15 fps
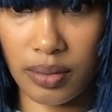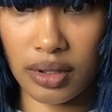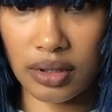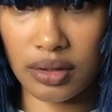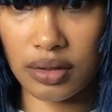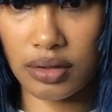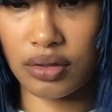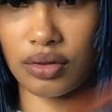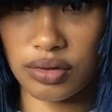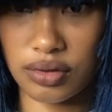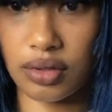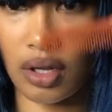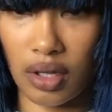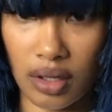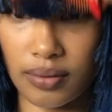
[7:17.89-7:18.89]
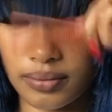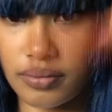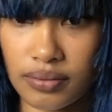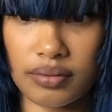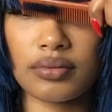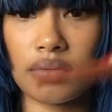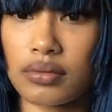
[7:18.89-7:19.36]
that gap
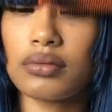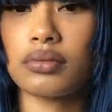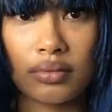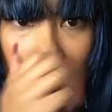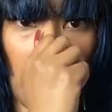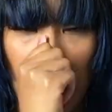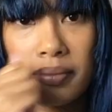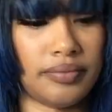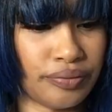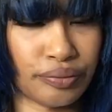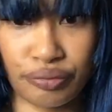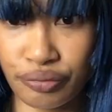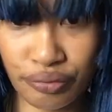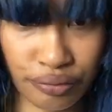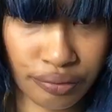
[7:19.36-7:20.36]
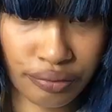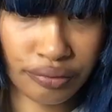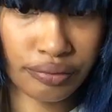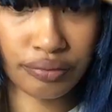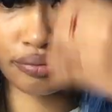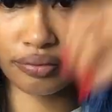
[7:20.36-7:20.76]
in between there.